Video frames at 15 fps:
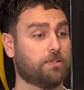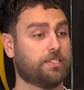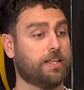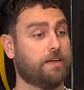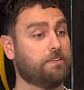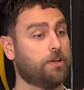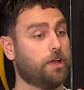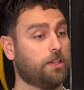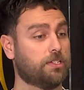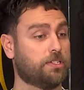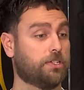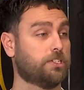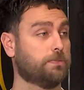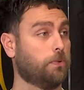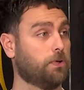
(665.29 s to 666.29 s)
$7
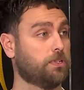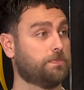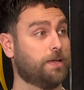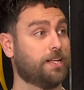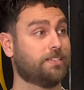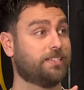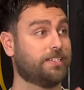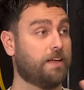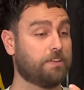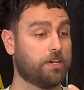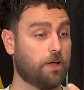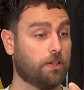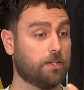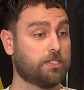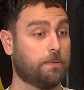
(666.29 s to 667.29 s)
on Sportsbet,
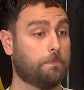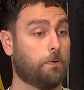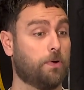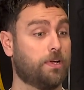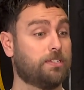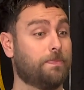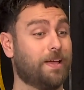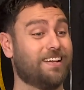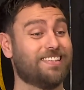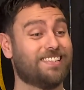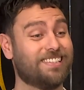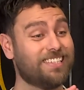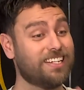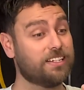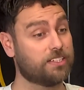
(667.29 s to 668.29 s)
$7 on PointsBet, and
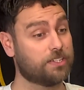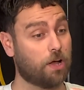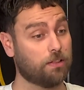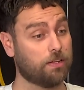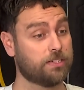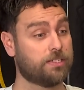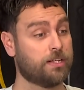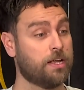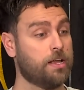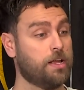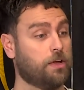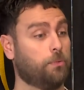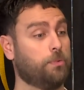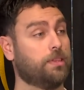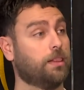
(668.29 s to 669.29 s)
$6
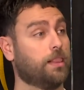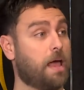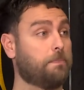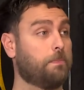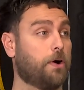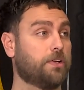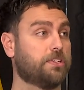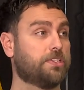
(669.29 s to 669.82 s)
with Ladbrokes.